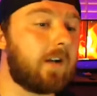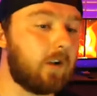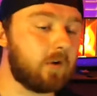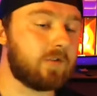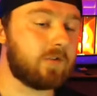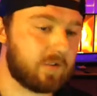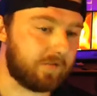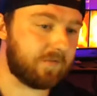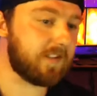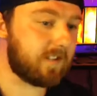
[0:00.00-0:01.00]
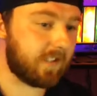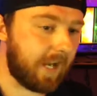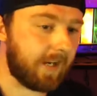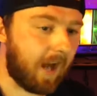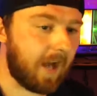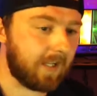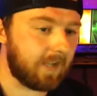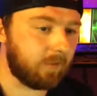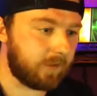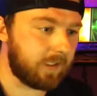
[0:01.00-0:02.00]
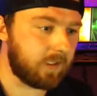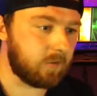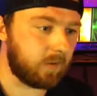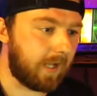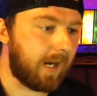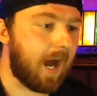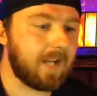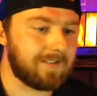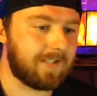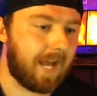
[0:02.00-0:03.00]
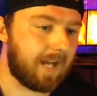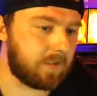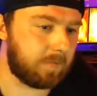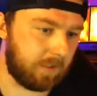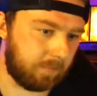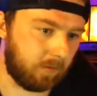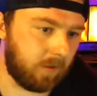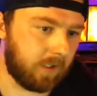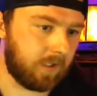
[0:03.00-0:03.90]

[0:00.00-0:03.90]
closing sophisticated high-level deals with like high-status people.